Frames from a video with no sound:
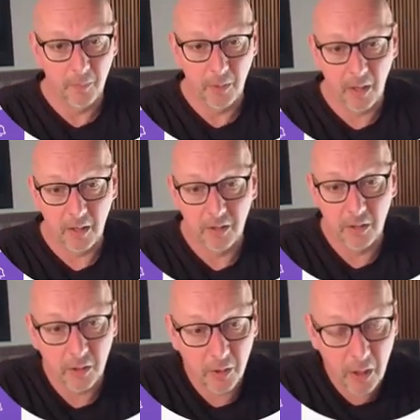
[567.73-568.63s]

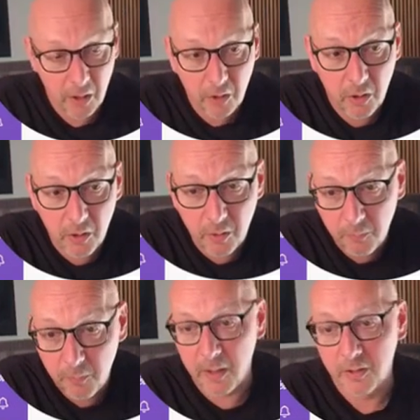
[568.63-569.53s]
Yes, and
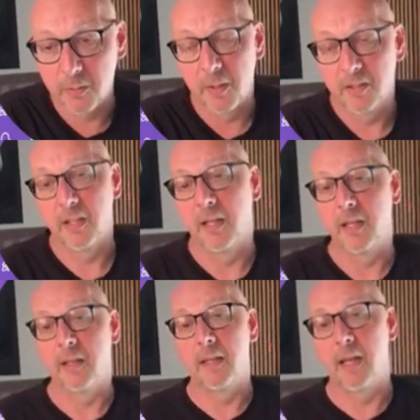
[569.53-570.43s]
that's basically it.